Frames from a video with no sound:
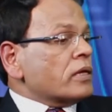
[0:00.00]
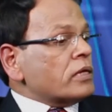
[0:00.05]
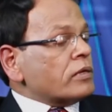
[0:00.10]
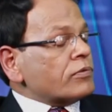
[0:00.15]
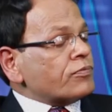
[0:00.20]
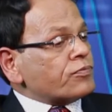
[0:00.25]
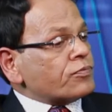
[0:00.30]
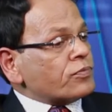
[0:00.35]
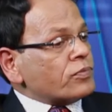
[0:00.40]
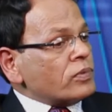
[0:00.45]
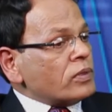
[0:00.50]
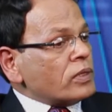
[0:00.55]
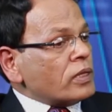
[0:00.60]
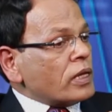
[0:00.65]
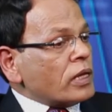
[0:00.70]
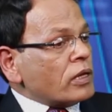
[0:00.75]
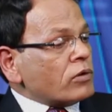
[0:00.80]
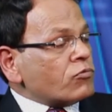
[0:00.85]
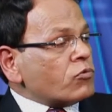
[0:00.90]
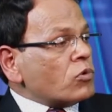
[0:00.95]
If
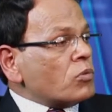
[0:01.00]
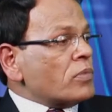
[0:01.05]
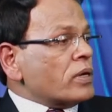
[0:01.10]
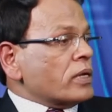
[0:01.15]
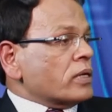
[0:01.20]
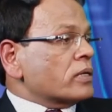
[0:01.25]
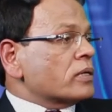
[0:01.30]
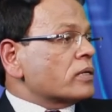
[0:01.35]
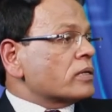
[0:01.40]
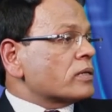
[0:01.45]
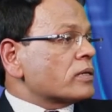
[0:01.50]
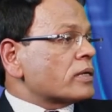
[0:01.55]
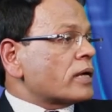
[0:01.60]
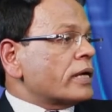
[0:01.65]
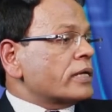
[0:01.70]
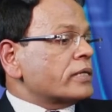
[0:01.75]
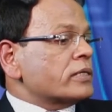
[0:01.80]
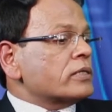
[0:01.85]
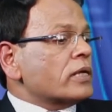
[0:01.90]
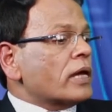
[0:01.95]
a woman,
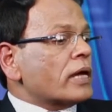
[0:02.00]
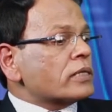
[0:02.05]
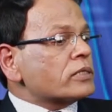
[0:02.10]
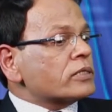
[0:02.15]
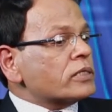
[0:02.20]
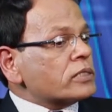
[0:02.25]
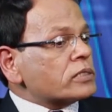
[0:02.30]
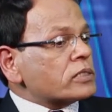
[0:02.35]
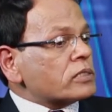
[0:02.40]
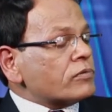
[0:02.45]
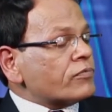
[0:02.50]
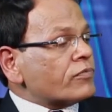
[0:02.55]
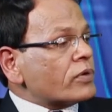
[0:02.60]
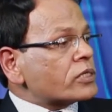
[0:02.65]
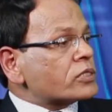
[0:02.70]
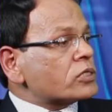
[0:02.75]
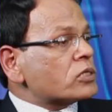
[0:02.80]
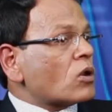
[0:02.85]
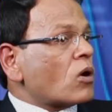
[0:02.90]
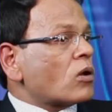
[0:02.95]
right, and this
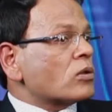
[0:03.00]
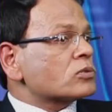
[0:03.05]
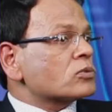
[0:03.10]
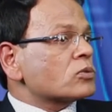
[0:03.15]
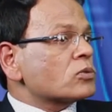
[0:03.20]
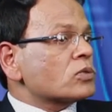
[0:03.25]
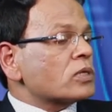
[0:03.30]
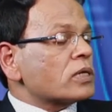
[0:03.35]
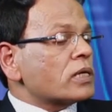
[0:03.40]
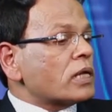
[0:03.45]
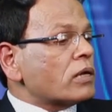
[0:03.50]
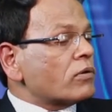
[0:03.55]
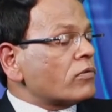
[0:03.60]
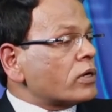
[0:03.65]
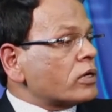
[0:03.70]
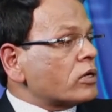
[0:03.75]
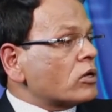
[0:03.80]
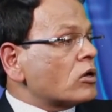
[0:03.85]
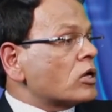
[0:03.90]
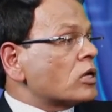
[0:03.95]
infection also the
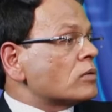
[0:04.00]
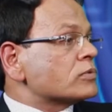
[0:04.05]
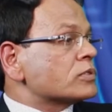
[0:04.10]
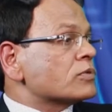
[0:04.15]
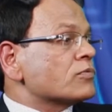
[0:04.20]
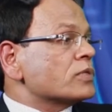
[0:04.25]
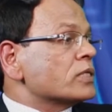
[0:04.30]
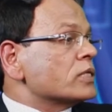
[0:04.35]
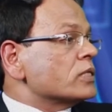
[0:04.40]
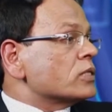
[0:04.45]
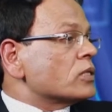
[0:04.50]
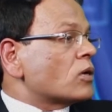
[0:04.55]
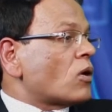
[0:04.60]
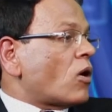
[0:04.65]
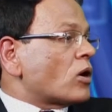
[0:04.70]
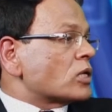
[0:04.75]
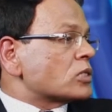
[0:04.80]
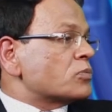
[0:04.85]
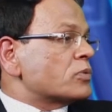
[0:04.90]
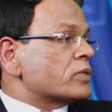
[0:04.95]
never develops within the
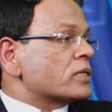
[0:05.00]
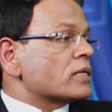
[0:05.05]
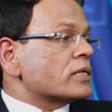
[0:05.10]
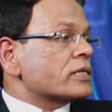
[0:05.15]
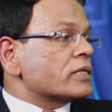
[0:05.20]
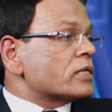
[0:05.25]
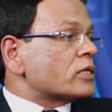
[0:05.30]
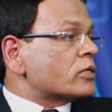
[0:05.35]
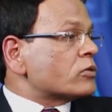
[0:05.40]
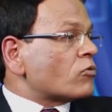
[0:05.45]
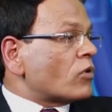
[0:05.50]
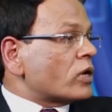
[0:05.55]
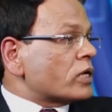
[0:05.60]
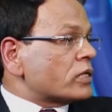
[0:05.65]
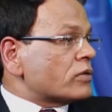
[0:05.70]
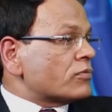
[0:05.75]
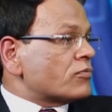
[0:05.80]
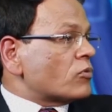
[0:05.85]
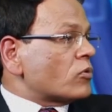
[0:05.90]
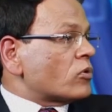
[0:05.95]
hospital in a
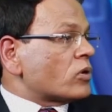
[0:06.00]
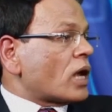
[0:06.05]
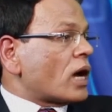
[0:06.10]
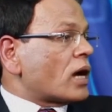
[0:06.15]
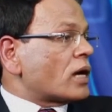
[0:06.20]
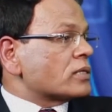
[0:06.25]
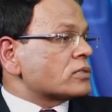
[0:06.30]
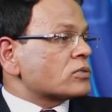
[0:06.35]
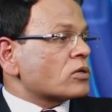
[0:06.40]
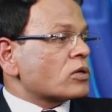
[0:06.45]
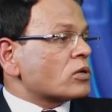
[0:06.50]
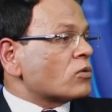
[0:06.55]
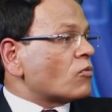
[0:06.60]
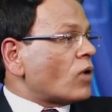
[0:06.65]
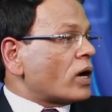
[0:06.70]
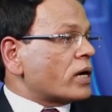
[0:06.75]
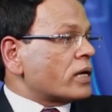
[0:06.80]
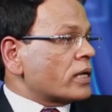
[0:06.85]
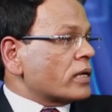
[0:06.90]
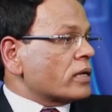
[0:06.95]
24 hours or a
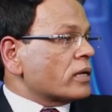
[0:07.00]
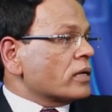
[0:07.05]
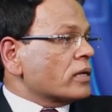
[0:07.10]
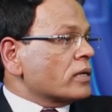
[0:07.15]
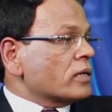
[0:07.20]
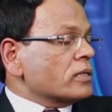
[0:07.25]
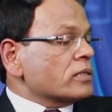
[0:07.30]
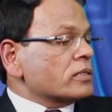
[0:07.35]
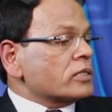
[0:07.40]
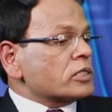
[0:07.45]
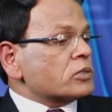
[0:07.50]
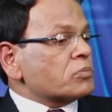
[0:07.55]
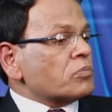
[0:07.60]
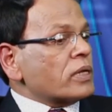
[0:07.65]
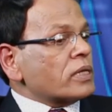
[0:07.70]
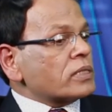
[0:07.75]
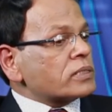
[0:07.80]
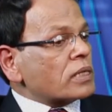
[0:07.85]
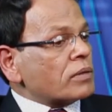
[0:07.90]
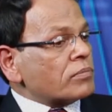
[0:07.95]
one day. This
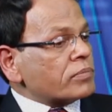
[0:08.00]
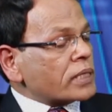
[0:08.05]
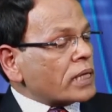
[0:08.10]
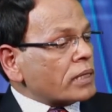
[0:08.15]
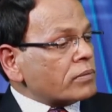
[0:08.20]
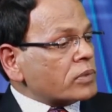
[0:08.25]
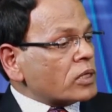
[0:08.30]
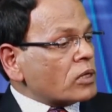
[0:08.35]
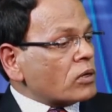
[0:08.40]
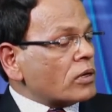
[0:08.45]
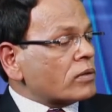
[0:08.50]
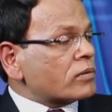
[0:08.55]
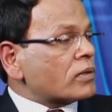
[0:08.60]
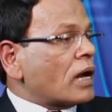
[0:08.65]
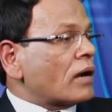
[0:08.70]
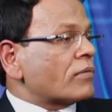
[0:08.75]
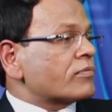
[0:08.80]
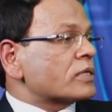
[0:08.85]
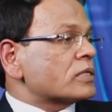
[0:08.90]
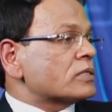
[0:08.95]
may sometime develop
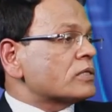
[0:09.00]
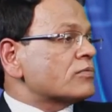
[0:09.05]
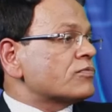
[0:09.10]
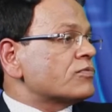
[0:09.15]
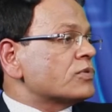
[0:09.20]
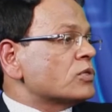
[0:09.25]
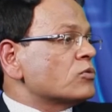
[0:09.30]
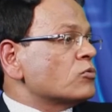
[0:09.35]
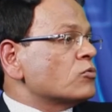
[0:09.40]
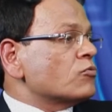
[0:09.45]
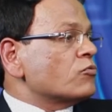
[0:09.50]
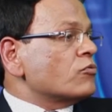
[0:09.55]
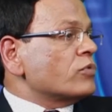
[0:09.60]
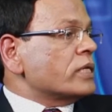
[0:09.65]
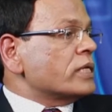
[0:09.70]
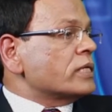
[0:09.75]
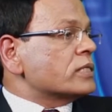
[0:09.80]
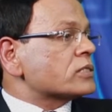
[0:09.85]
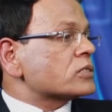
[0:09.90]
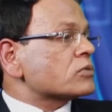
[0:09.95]
after the few
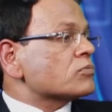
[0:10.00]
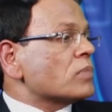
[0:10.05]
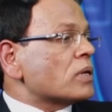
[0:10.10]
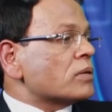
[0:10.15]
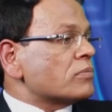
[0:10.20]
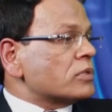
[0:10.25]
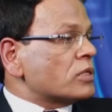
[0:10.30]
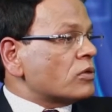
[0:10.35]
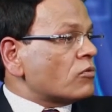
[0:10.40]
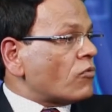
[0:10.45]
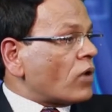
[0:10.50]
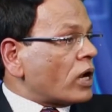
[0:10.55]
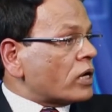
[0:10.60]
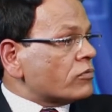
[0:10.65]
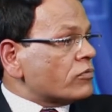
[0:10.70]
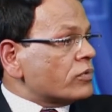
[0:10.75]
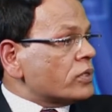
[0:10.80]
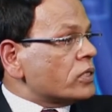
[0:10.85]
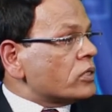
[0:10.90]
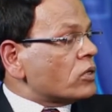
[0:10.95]
weeks, maybe the
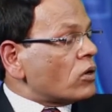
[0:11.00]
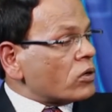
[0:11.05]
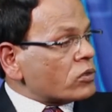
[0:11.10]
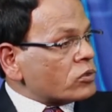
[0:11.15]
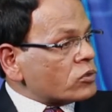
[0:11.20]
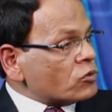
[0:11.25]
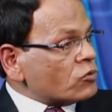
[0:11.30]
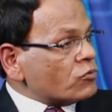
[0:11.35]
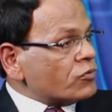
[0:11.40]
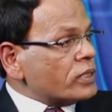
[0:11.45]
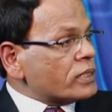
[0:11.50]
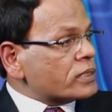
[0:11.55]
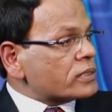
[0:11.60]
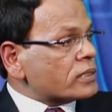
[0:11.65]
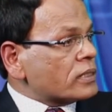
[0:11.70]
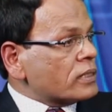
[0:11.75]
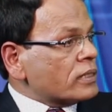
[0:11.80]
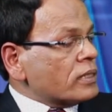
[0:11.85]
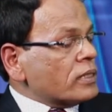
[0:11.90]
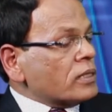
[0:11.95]
1 week or 2
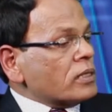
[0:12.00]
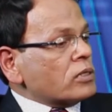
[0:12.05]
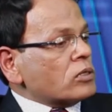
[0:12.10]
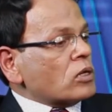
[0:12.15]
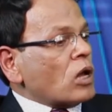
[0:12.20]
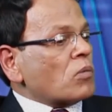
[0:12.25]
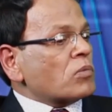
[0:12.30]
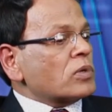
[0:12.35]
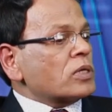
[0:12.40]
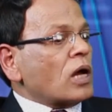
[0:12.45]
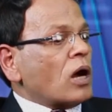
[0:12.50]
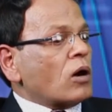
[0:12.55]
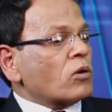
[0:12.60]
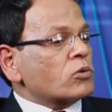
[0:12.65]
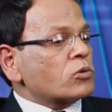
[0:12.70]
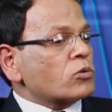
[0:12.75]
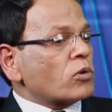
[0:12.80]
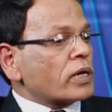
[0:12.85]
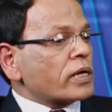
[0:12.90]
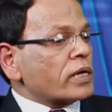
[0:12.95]
weeks. Normally,
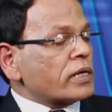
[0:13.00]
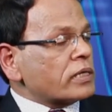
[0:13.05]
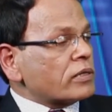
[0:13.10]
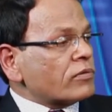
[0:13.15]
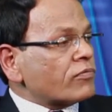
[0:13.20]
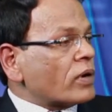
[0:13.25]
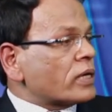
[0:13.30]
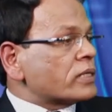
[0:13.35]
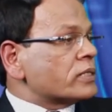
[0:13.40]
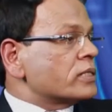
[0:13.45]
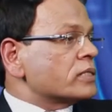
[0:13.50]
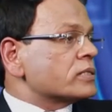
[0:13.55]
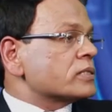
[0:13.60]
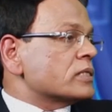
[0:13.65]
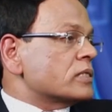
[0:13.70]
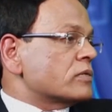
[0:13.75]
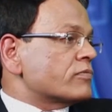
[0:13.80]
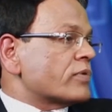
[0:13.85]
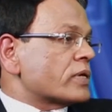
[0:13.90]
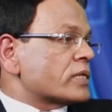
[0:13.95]
how to identify these
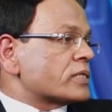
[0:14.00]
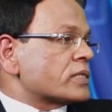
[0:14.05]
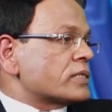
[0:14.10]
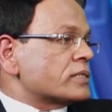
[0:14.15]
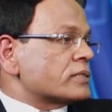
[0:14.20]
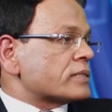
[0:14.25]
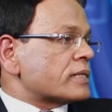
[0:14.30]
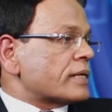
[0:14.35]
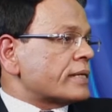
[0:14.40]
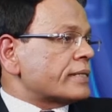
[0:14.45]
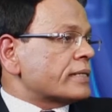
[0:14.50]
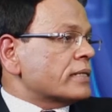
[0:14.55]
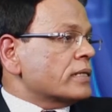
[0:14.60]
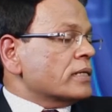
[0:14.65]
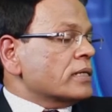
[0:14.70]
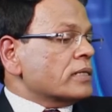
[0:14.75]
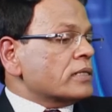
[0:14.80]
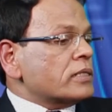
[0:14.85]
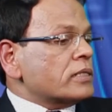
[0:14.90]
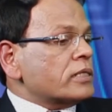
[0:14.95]
infections, right?
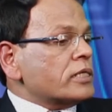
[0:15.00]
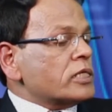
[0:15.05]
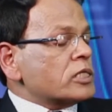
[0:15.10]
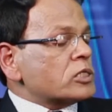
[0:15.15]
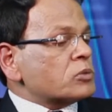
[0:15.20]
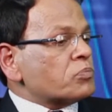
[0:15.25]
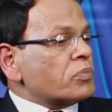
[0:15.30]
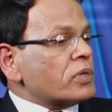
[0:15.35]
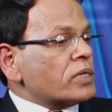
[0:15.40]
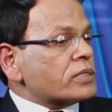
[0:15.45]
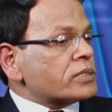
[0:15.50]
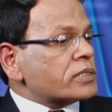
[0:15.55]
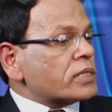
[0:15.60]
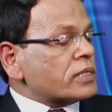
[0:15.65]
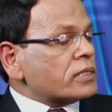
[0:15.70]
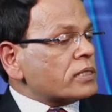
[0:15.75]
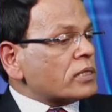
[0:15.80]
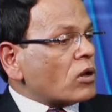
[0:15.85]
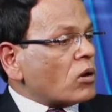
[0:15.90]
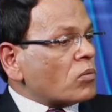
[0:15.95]
These
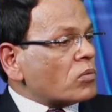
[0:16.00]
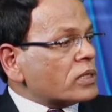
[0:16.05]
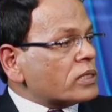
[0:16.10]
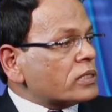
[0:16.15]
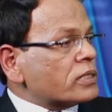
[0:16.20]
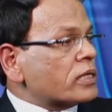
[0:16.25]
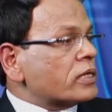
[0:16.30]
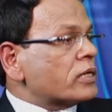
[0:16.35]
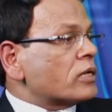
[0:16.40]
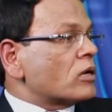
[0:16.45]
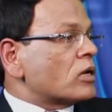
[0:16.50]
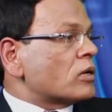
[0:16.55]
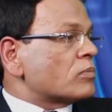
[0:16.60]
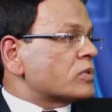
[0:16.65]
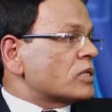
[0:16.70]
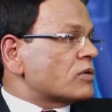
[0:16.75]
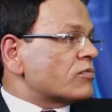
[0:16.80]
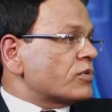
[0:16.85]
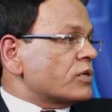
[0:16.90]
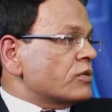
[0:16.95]
patients, normally they
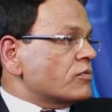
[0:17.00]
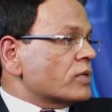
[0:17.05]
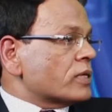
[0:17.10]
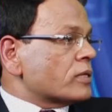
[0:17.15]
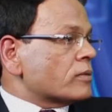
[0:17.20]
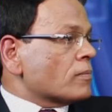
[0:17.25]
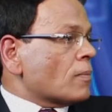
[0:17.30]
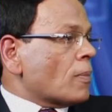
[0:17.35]
develop the fever.